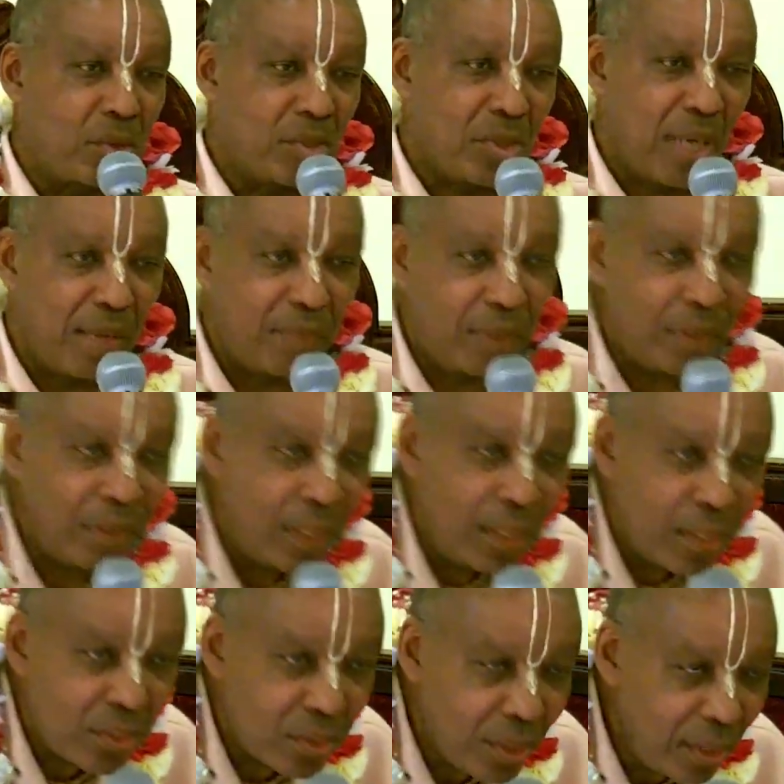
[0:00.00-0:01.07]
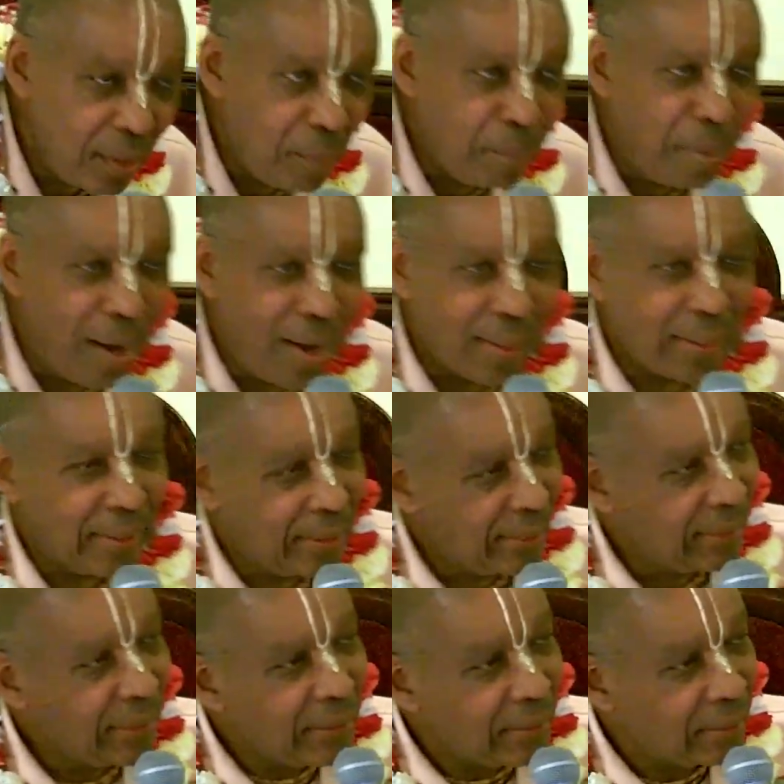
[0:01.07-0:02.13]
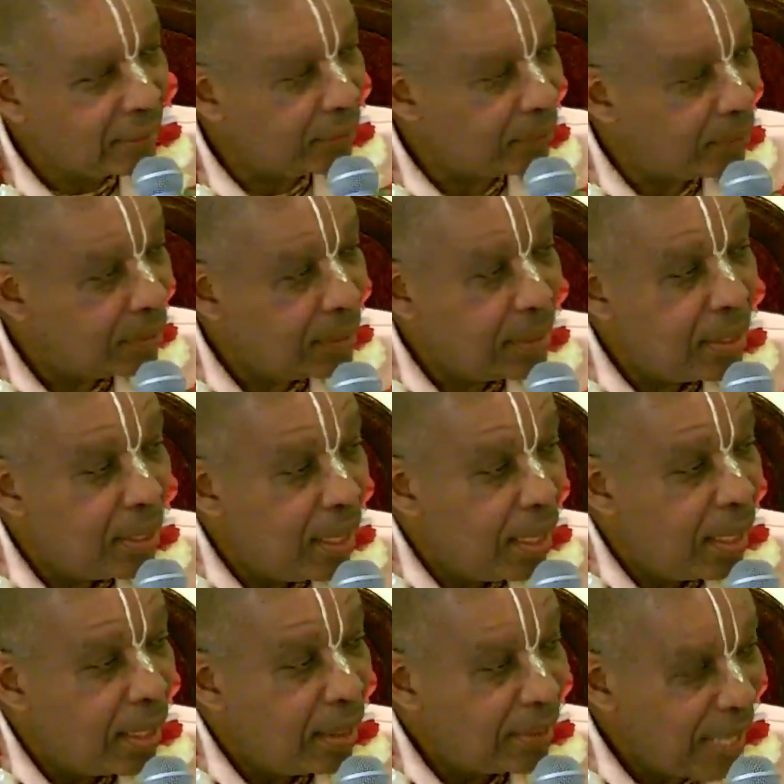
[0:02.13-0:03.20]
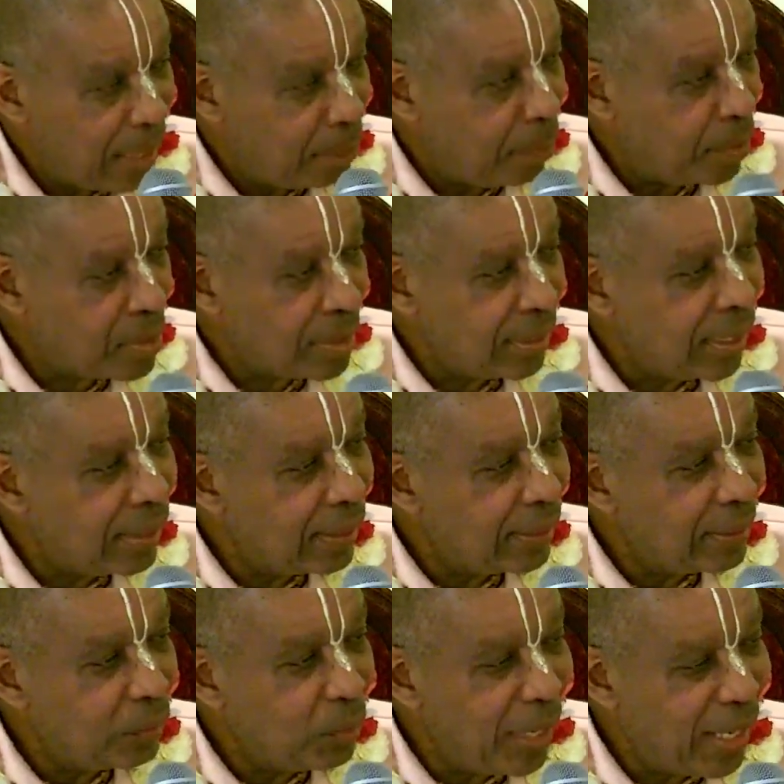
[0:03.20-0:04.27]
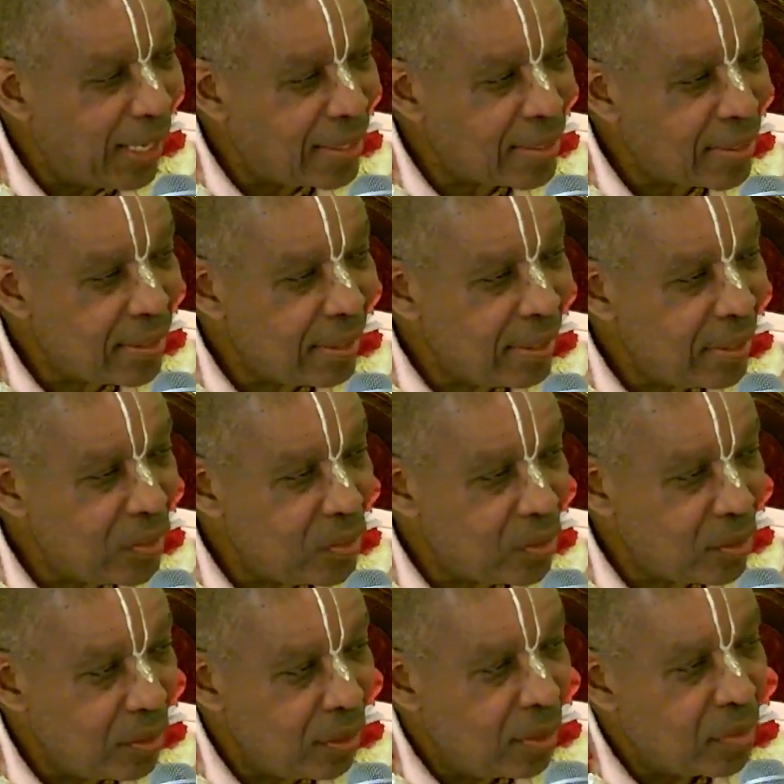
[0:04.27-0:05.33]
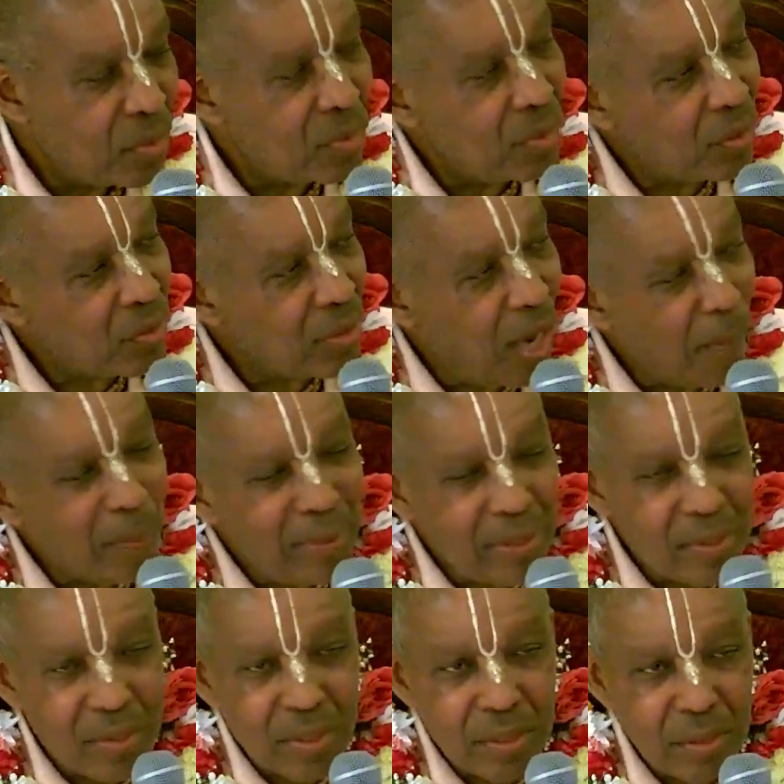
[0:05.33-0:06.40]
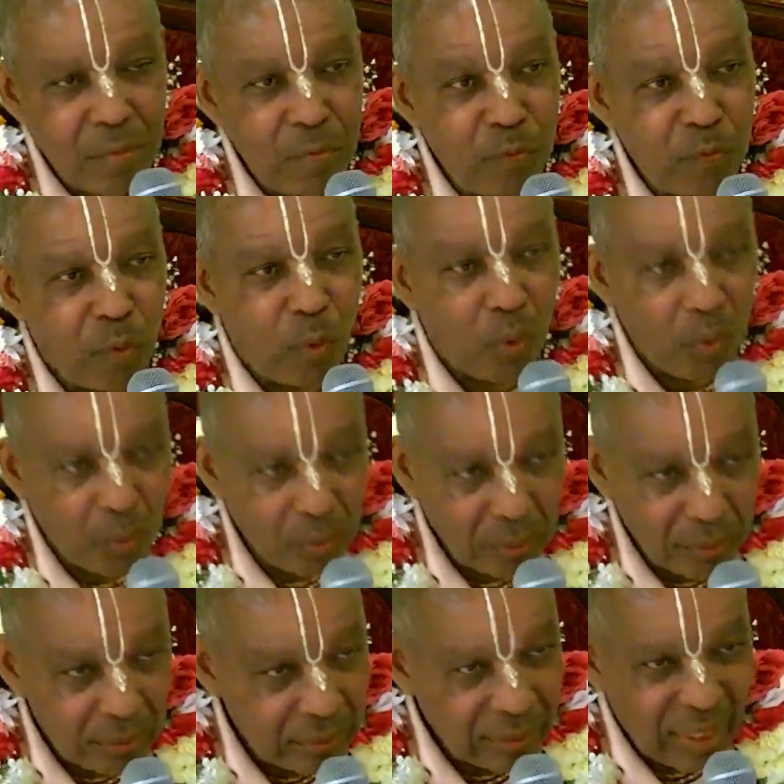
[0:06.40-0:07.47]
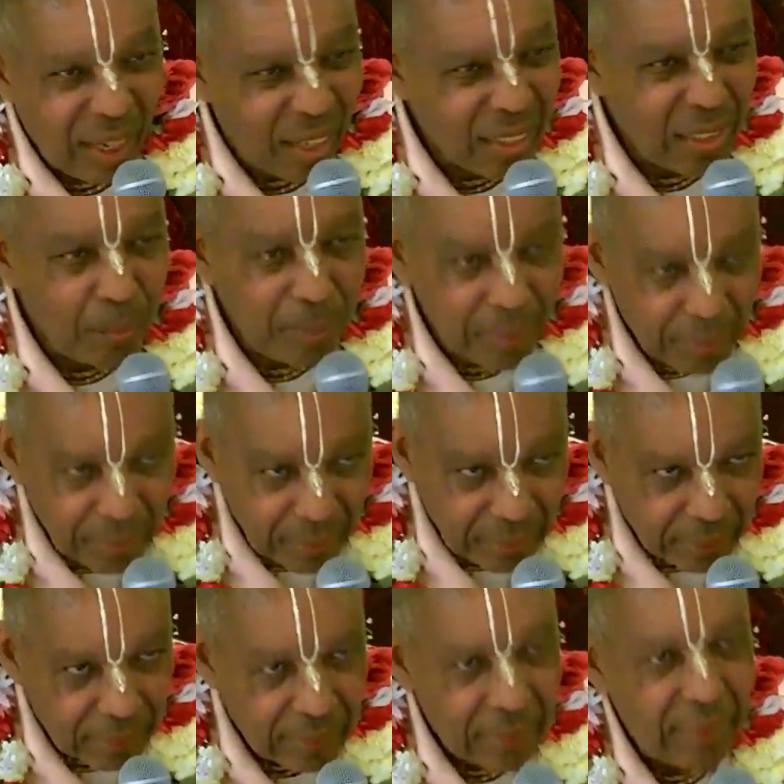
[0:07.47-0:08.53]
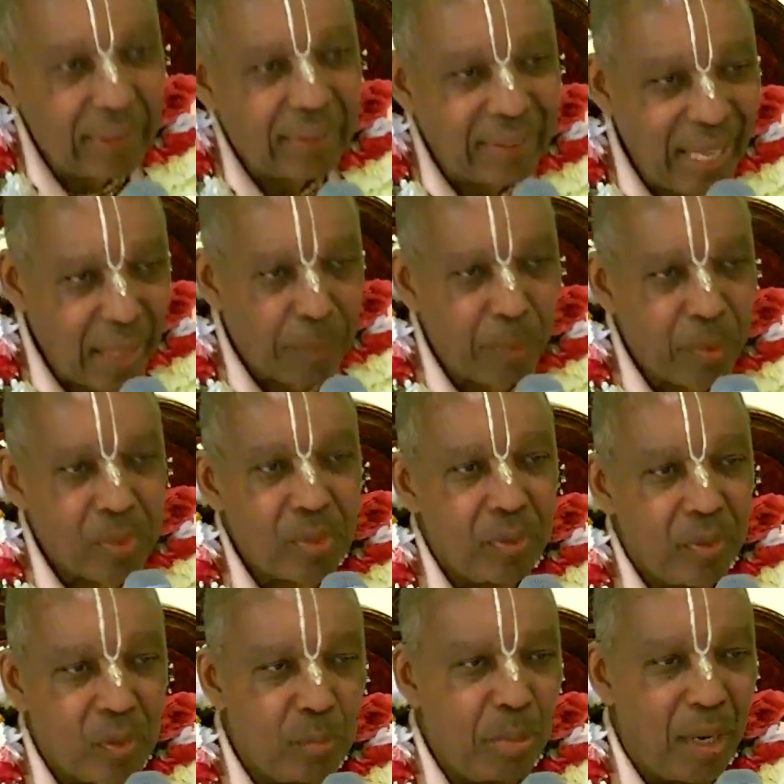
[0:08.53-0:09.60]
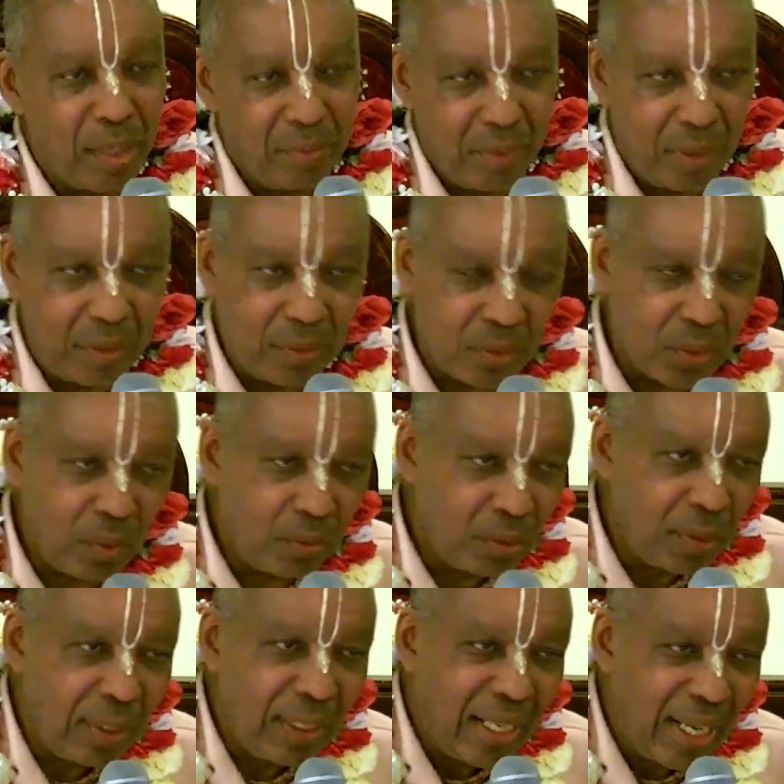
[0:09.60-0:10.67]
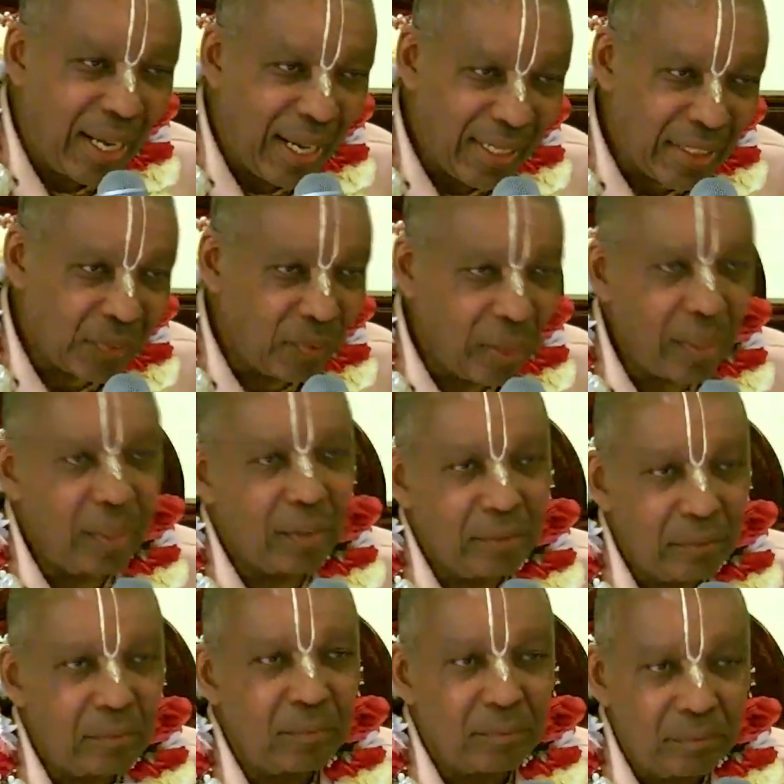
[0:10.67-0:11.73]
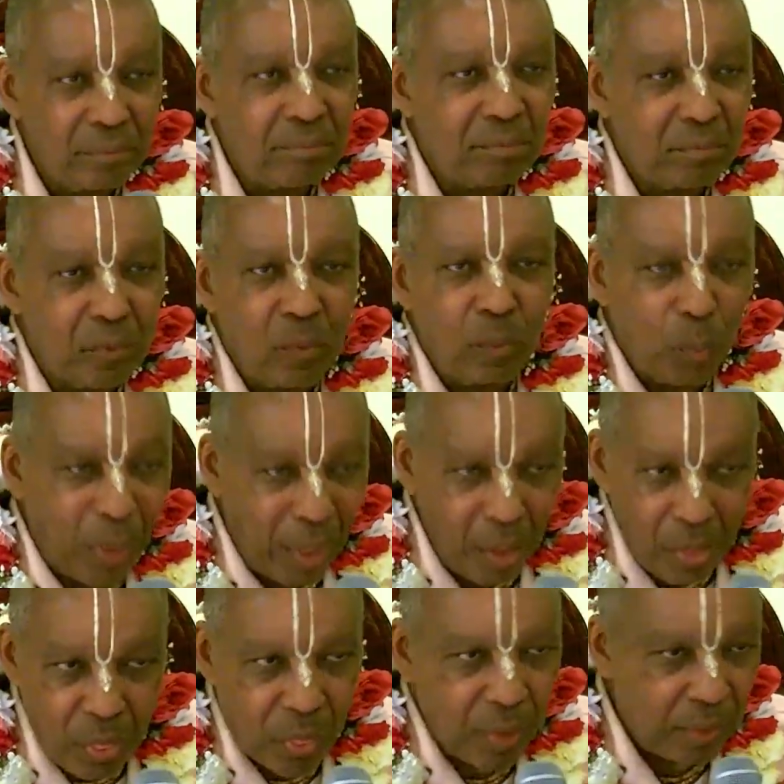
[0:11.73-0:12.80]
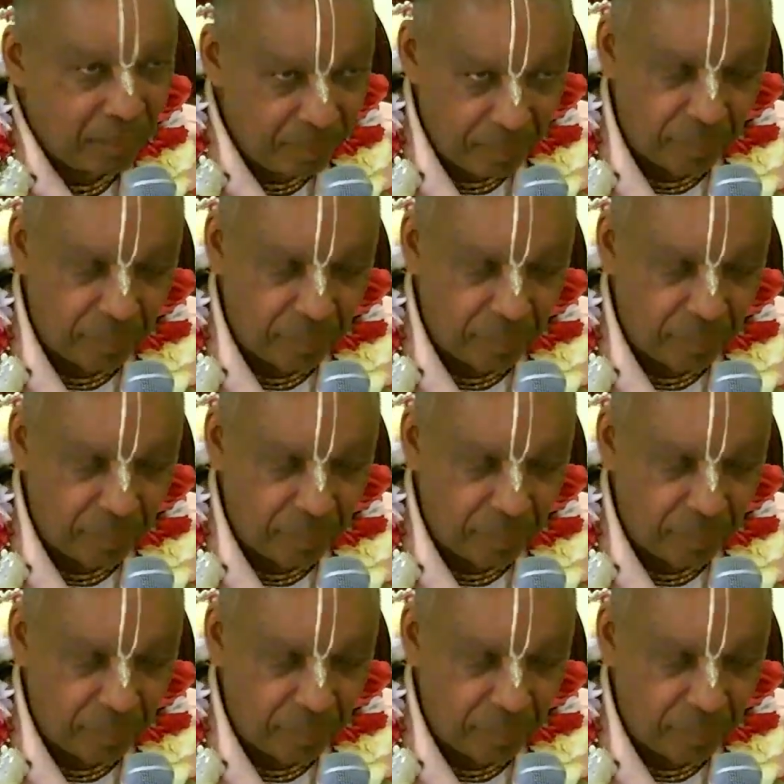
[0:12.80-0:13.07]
Striva Shanam Bhaga Itingana. That personality who has these six opulences in full, unlimitedly, that person is Bhagavan. So Aishwarya, wealth,